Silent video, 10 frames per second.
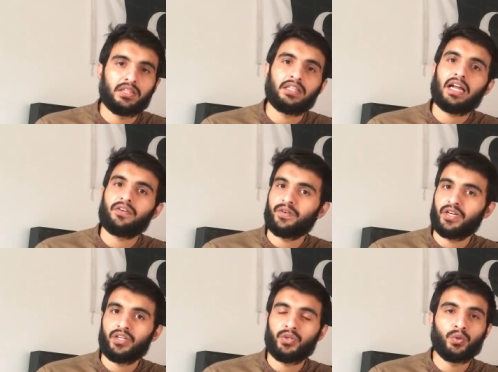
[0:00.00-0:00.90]
That
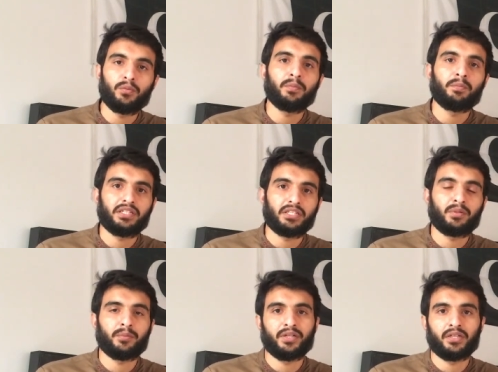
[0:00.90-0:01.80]
way you'll be better
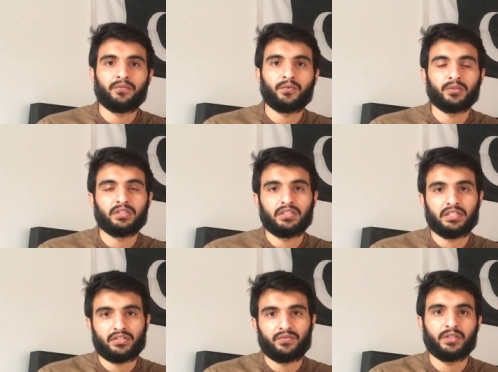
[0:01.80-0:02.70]
prepared for the
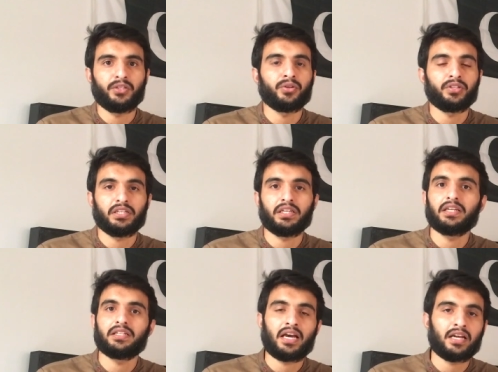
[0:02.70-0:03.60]
test, whether you're taking
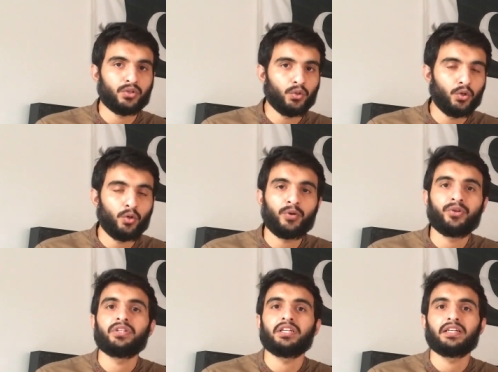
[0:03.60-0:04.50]
it at home or
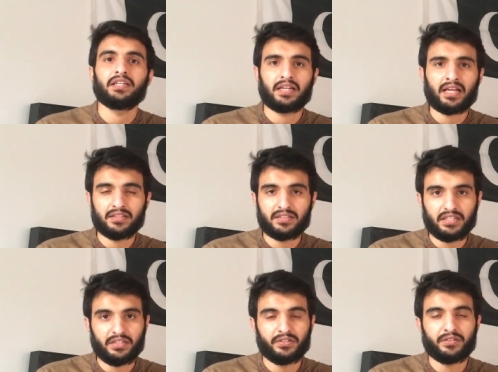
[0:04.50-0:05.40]
you're taking it at the
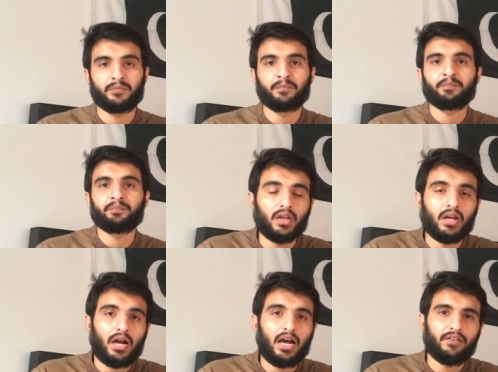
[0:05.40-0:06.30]
center.
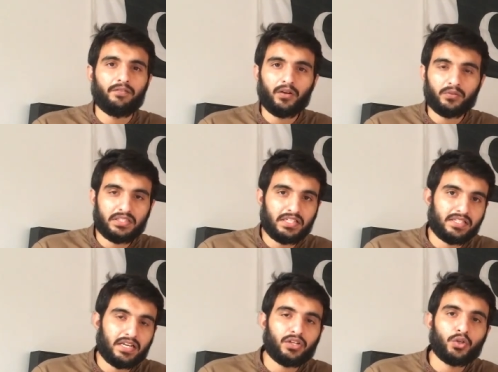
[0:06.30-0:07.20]
I found the
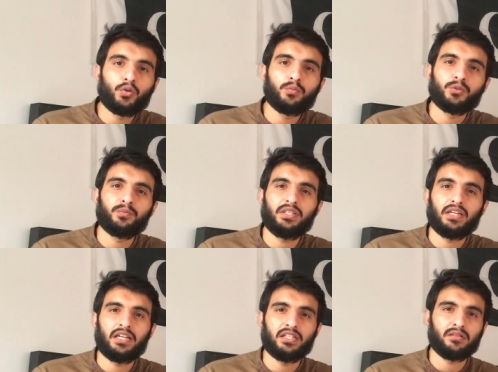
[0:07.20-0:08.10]
test at home to
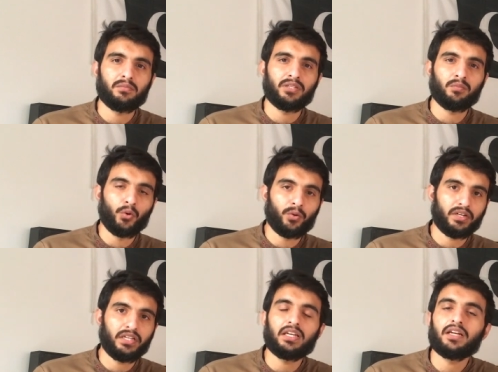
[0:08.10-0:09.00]
be a little bit
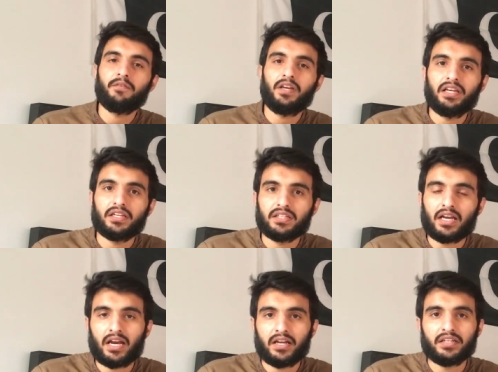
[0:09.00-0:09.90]
more inconvenient
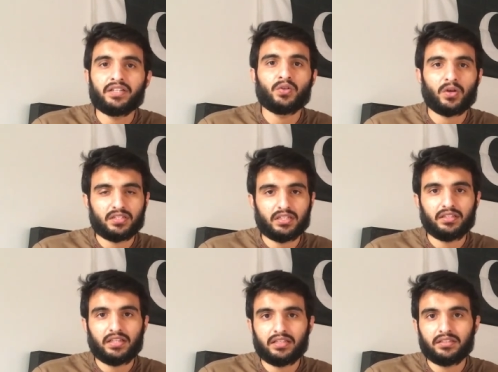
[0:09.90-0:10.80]
and
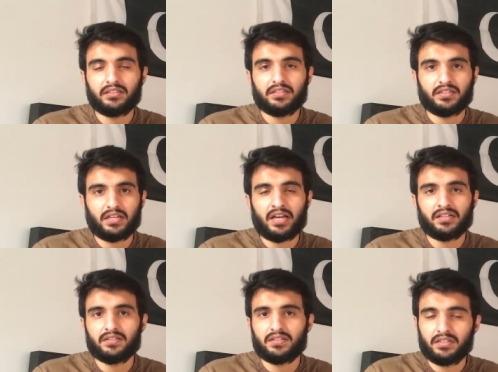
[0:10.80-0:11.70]
exhausting than the test
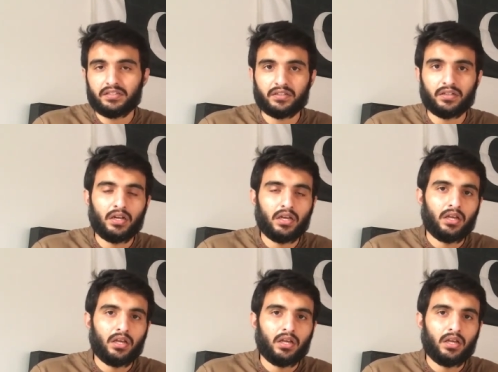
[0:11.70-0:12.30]
at the center.